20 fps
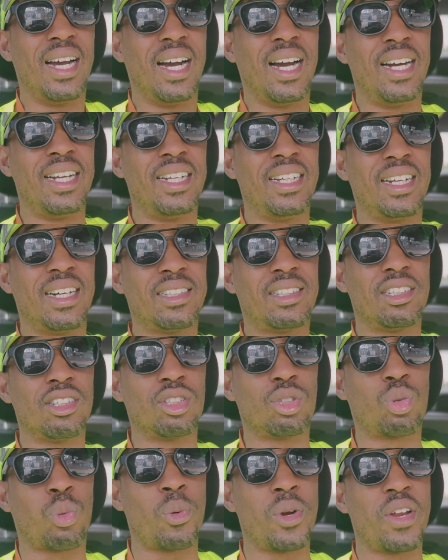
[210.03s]
And then I
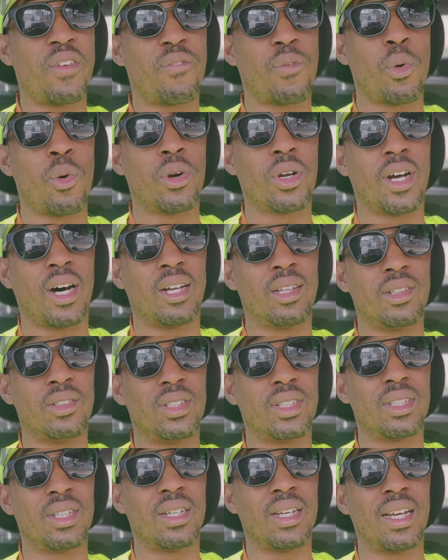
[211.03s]
took
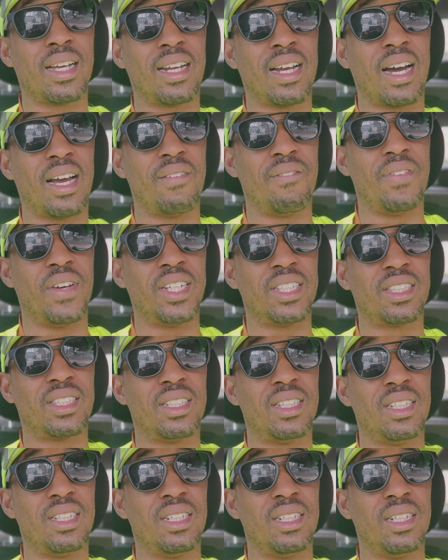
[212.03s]
$24 and I
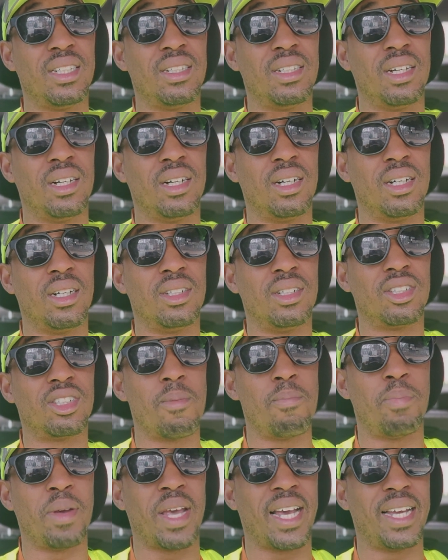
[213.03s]
invested it in
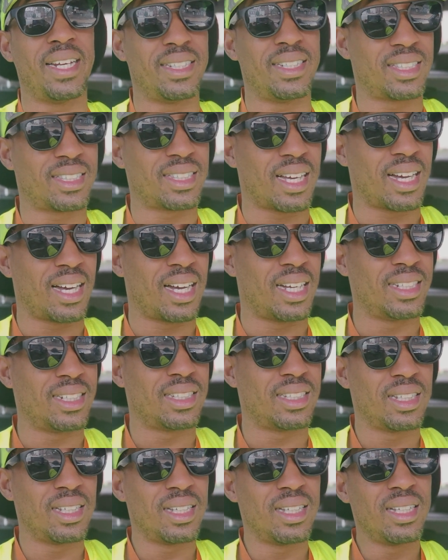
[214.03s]
some bandit
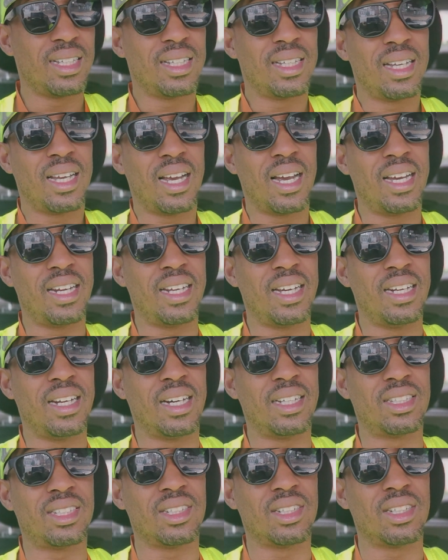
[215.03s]
signs. And then
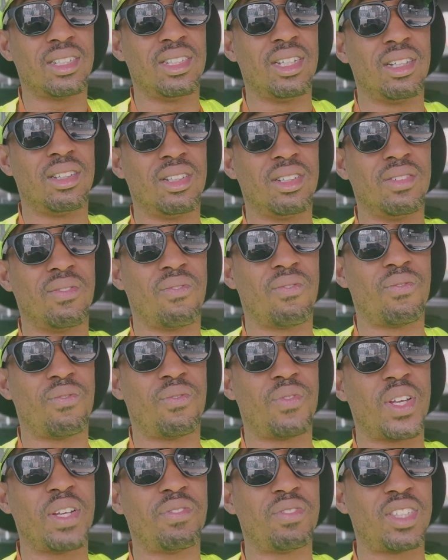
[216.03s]
I took another
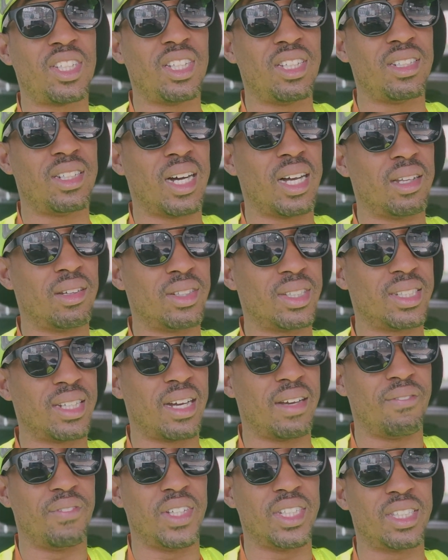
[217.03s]
$15 and
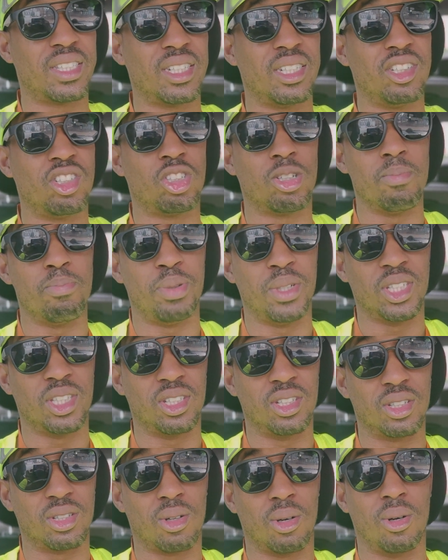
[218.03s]
I invested in some
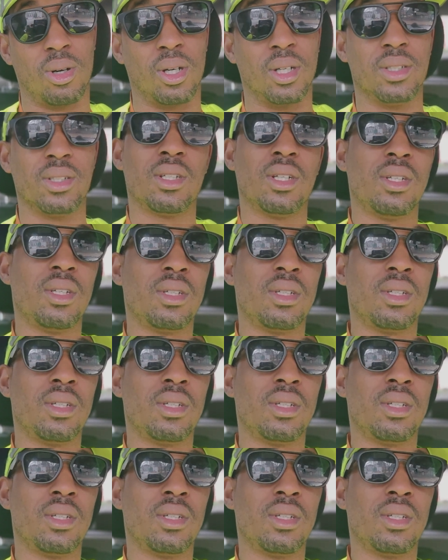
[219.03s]
business cards.